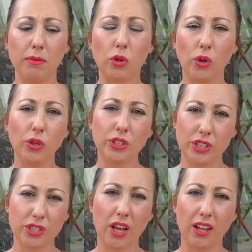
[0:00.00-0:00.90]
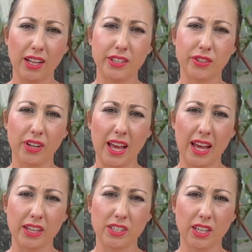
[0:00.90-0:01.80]
cortisol is going to
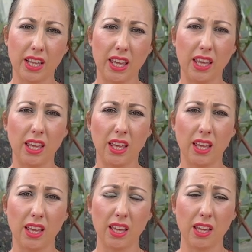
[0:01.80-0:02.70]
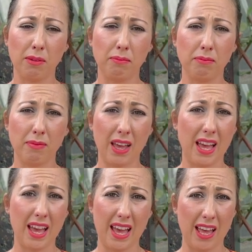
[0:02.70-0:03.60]
actually
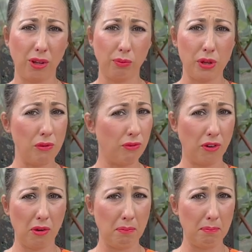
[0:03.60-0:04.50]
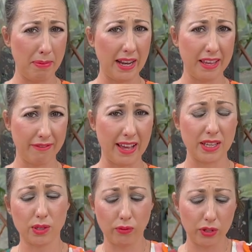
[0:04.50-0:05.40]
help you form belly fat.
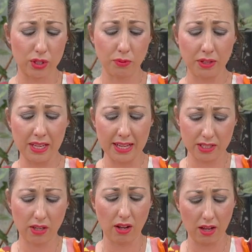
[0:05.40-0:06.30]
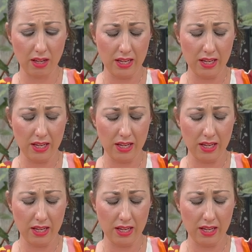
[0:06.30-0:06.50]
So if you're someone that's got